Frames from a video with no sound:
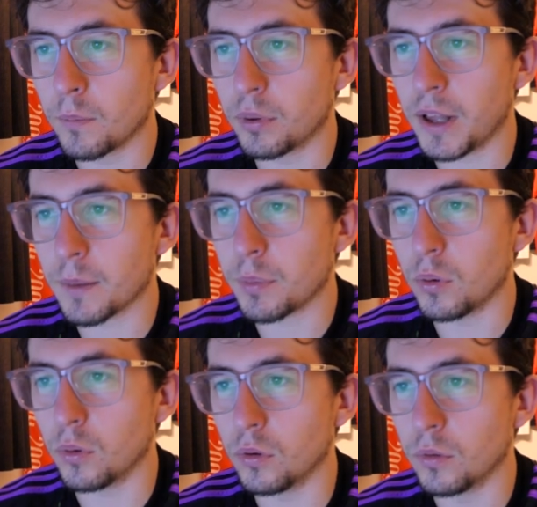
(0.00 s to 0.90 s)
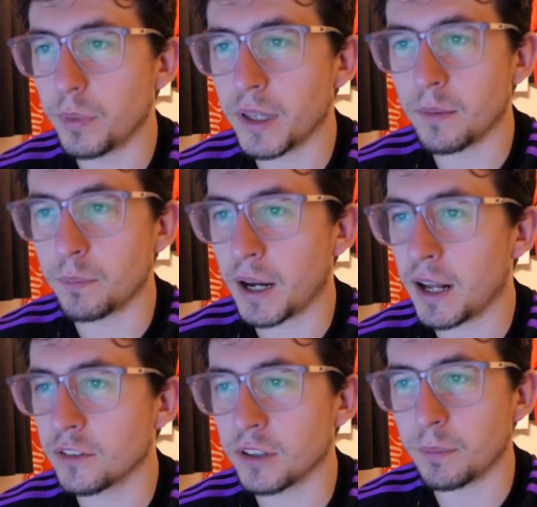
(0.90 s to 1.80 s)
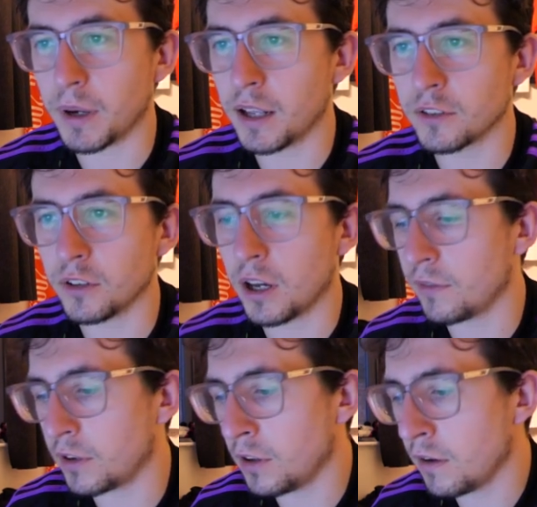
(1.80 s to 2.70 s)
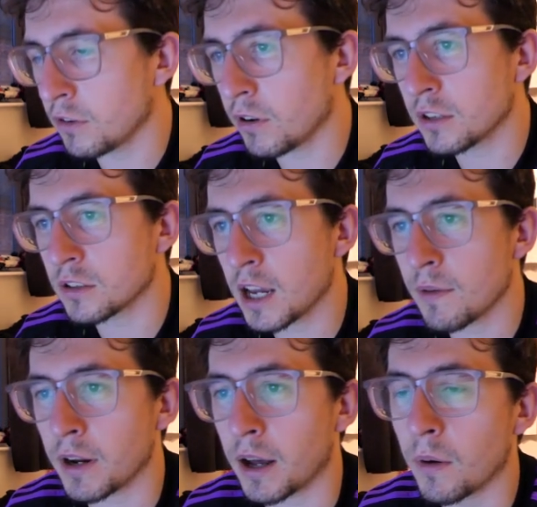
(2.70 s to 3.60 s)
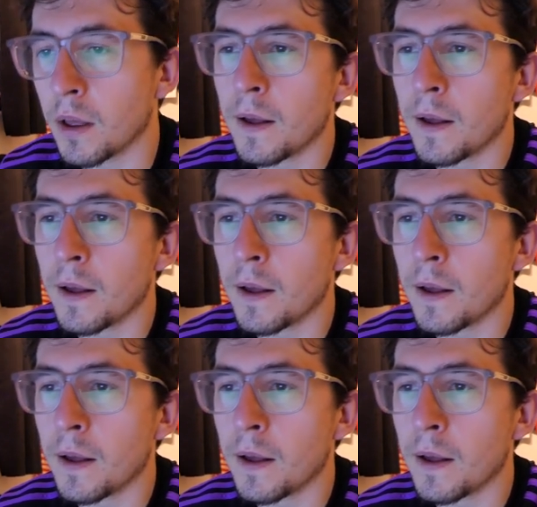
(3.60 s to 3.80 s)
Blackpool beating Barnsley. Barnsley not having the greatest time right now.